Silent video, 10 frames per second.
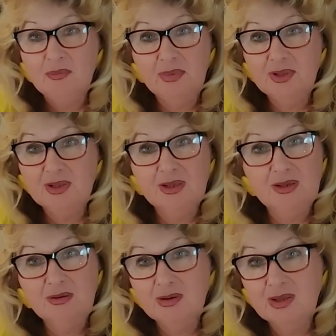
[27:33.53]
But
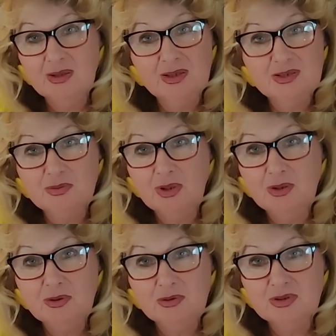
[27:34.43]
you can as
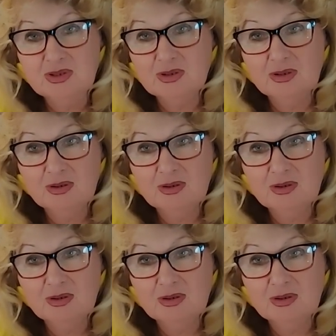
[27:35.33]
well use